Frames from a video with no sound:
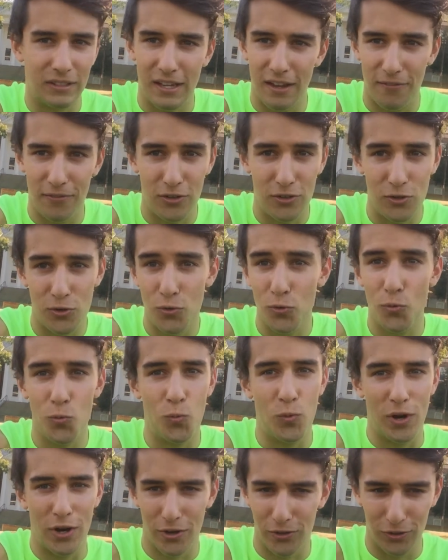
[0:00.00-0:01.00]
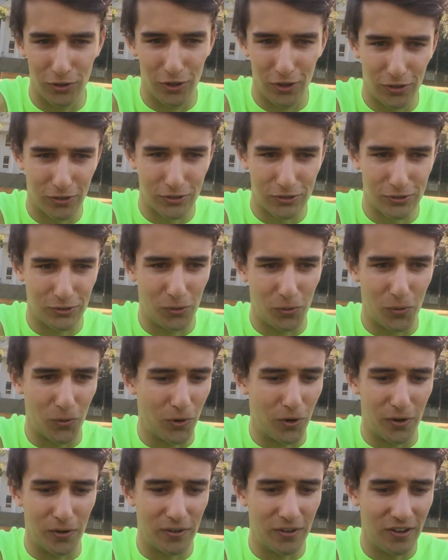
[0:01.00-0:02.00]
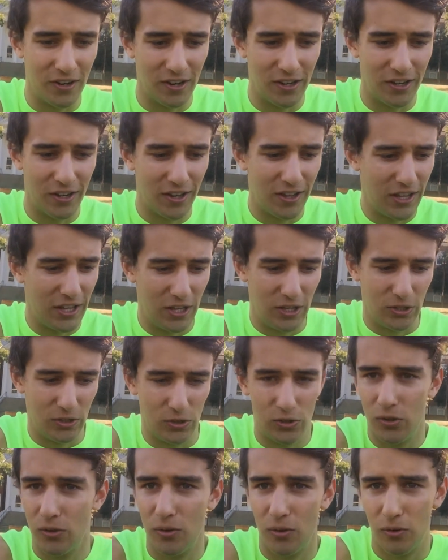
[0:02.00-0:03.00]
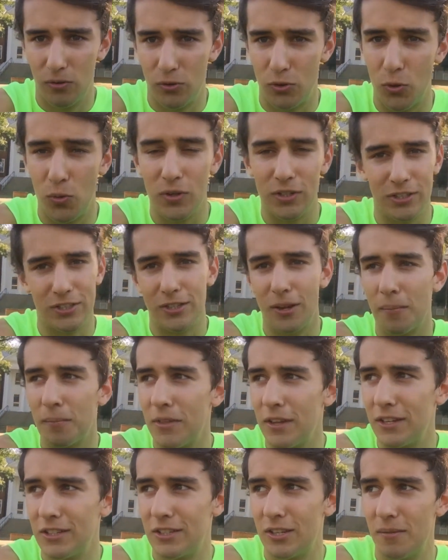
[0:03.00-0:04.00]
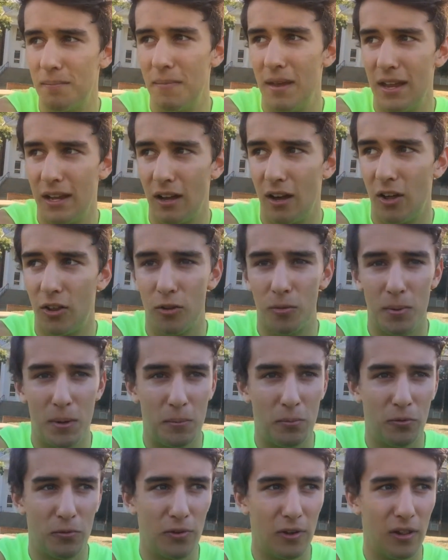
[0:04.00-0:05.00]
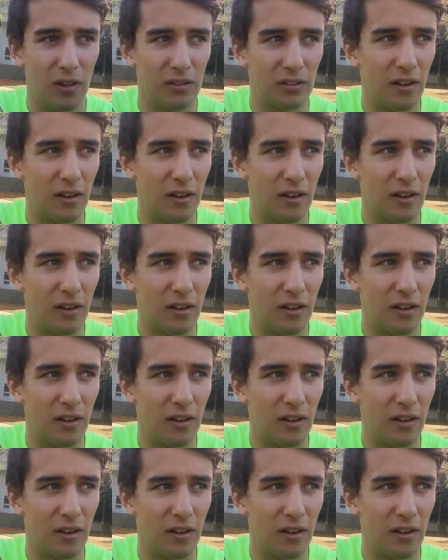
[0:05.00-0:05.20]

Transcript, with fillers: giving you weird looks or doing something to make other people feel